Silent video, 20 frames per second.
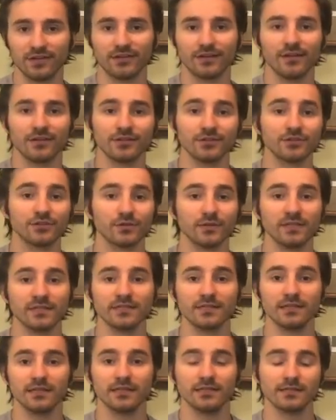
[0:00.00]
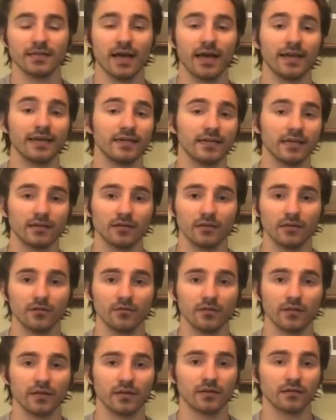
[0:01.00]
Another choice is hiking
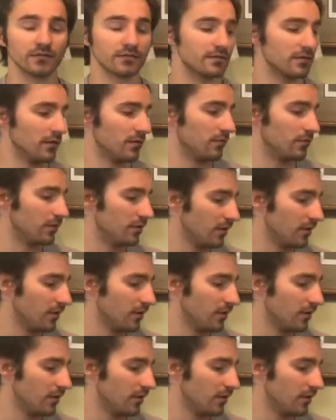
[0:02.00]
clothing. So